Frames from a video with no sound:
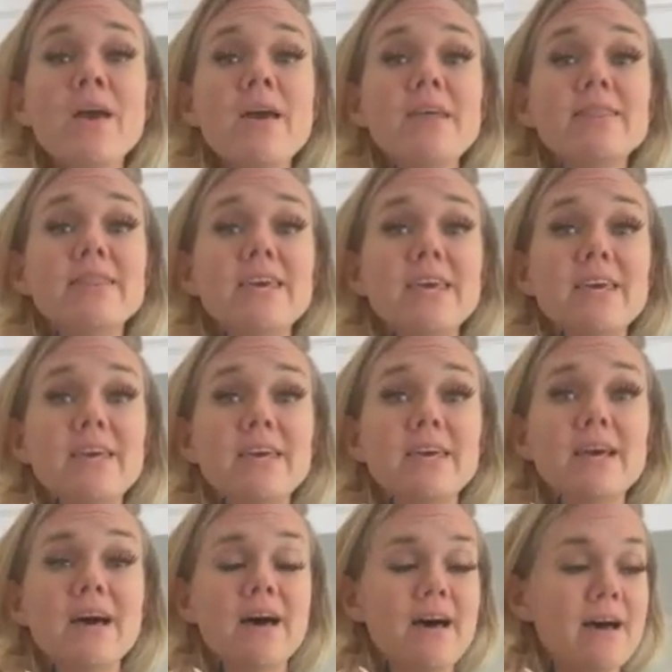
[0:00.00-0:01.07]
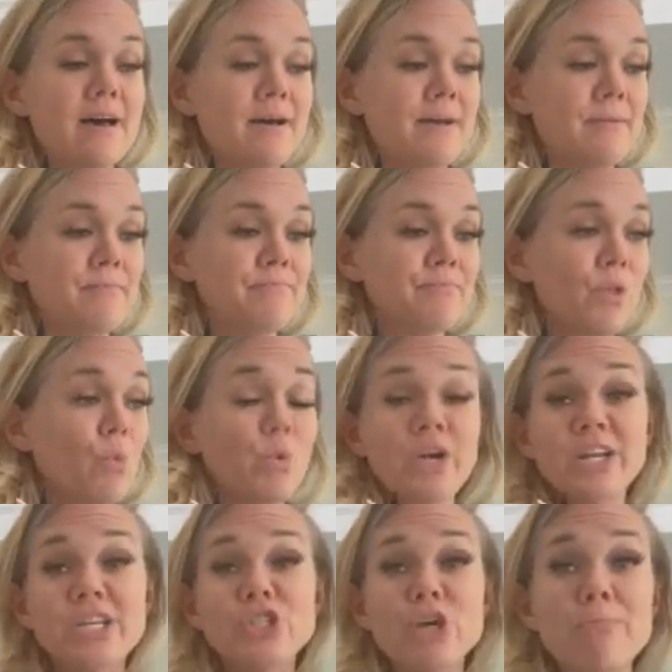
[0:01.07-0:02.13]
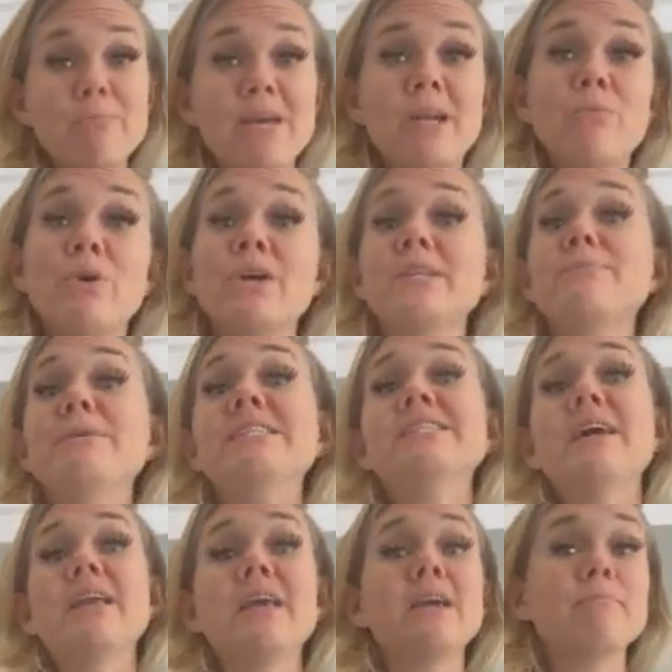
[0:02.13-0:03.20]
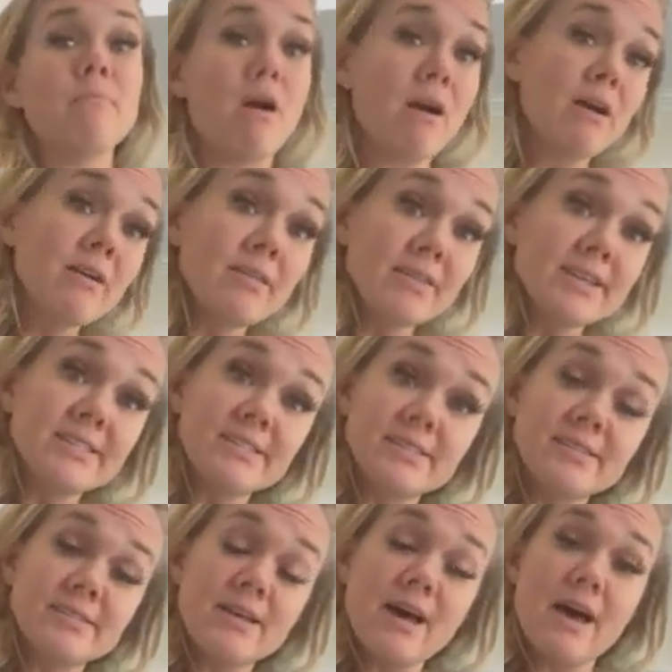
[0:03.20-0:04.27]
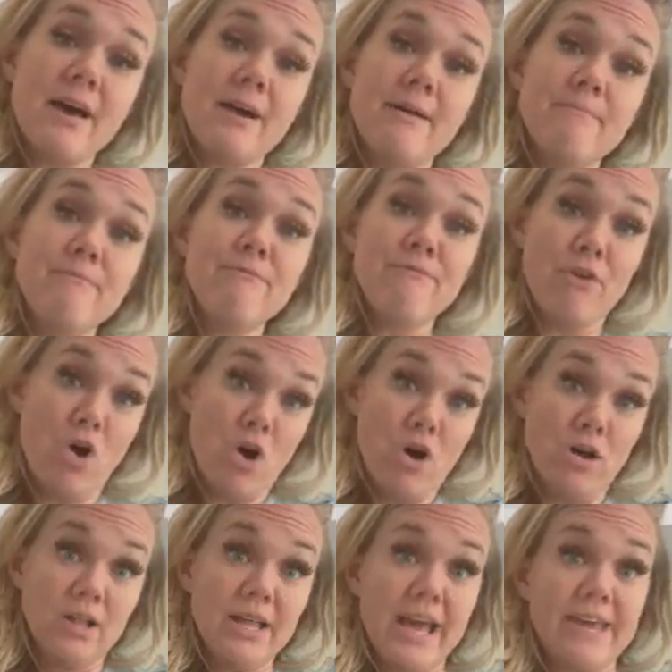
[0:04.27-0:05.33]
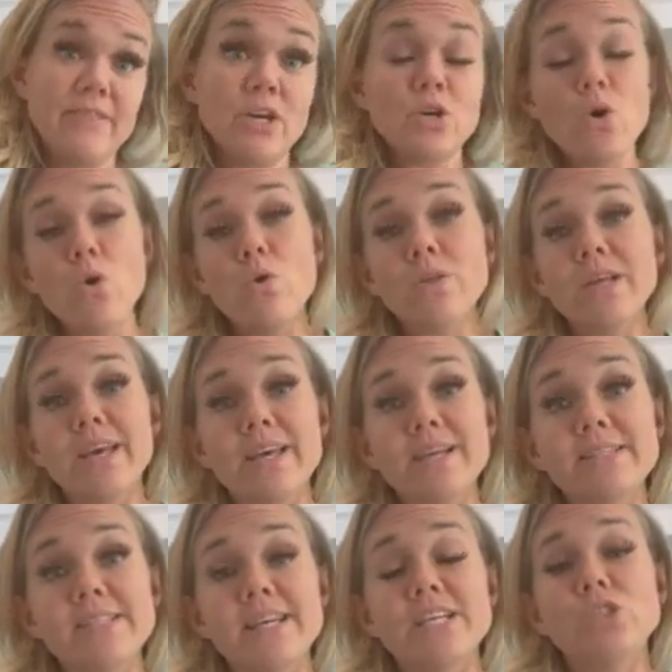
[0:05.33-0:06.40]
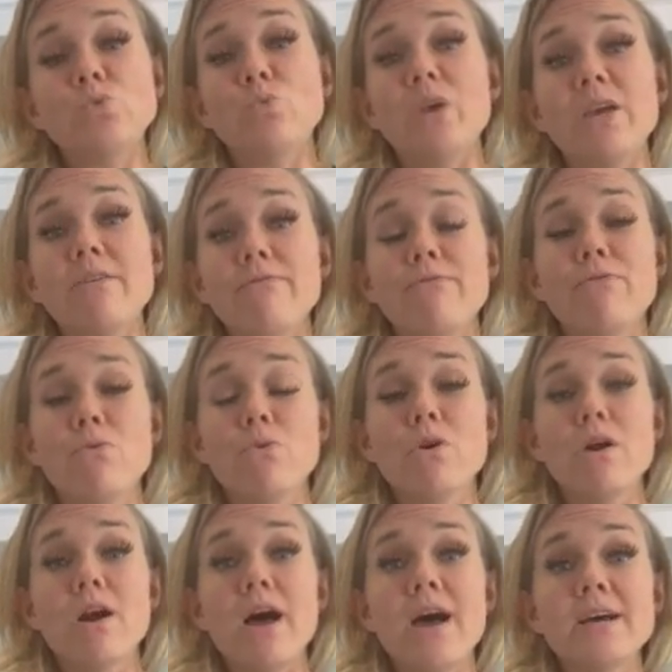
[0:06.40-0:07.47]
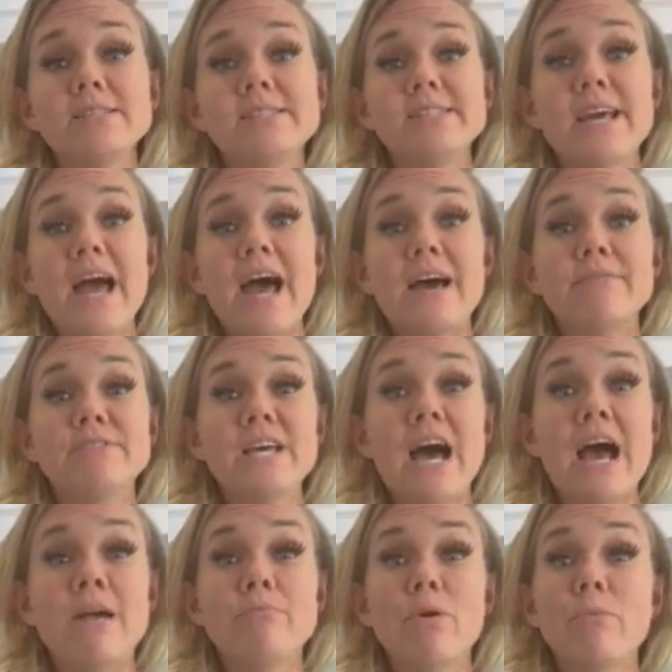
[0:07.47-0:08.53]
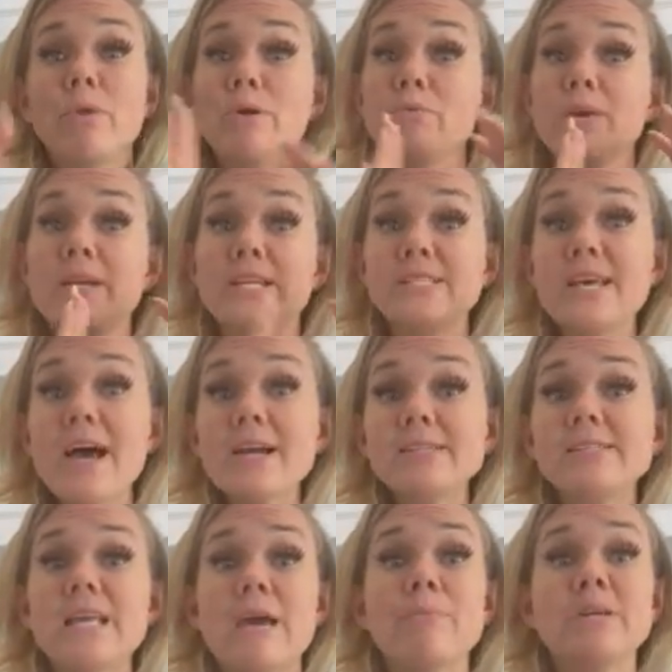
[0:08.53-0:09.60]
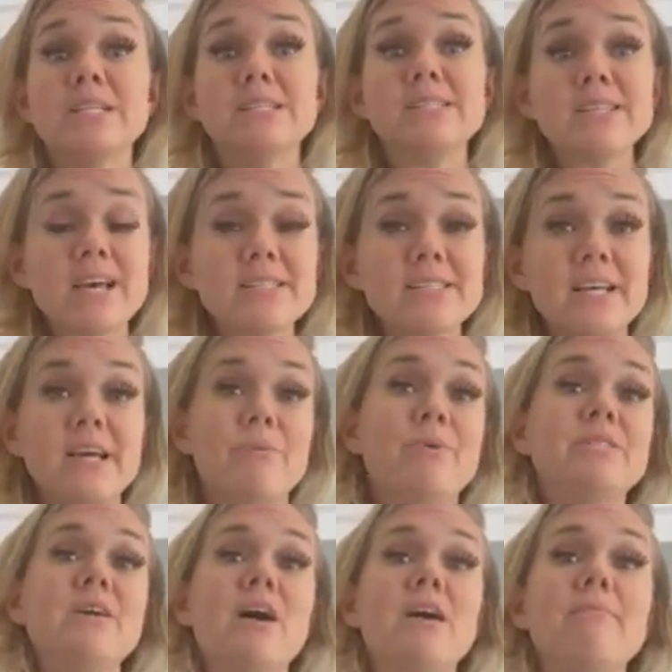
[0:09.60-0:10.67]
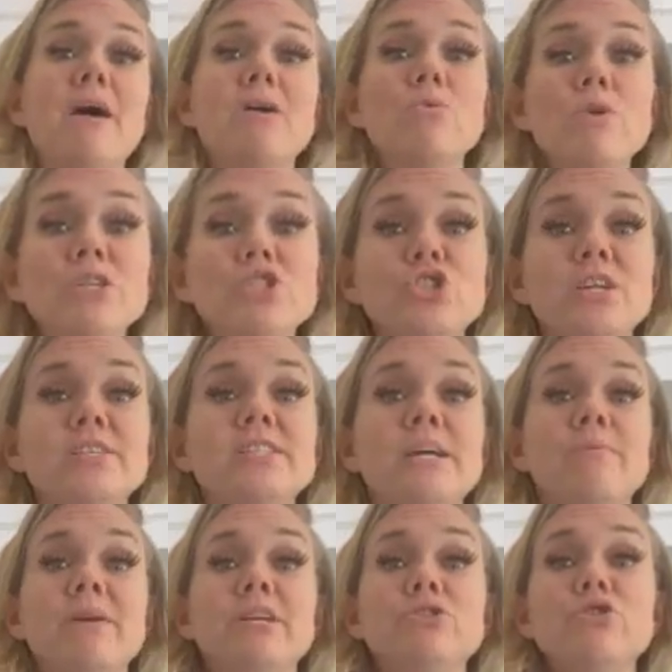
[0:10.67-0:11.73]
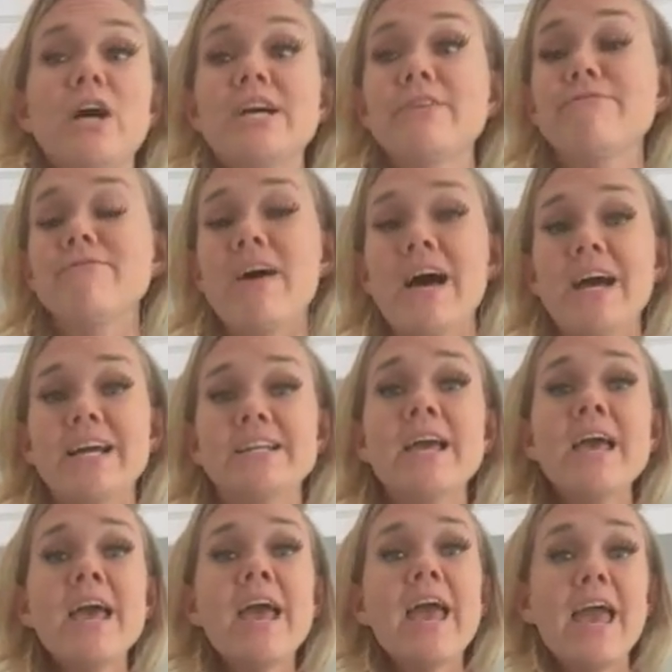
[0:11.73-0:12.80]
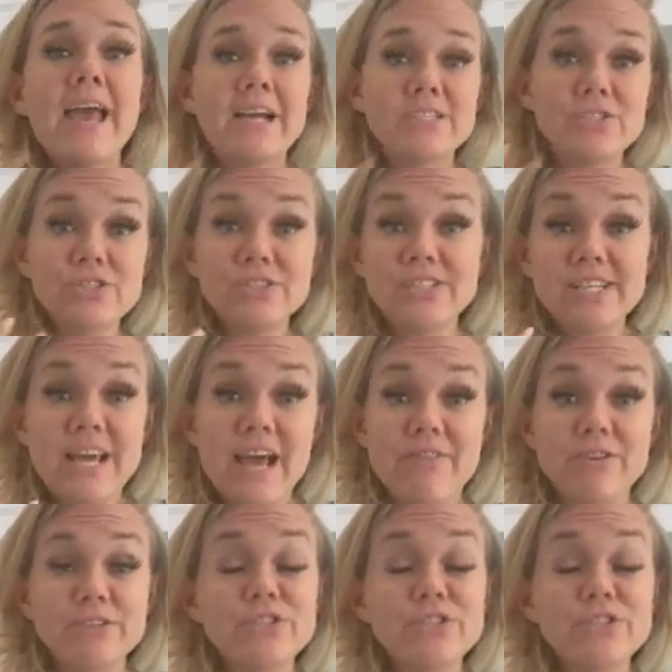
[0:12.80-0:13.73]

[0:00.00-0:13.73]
we're going to jump in and we're going to be studying Mark this fall, and the goal is each week for us to have time where we read a text and we discuss it and we talk about questions and we try to find answers together.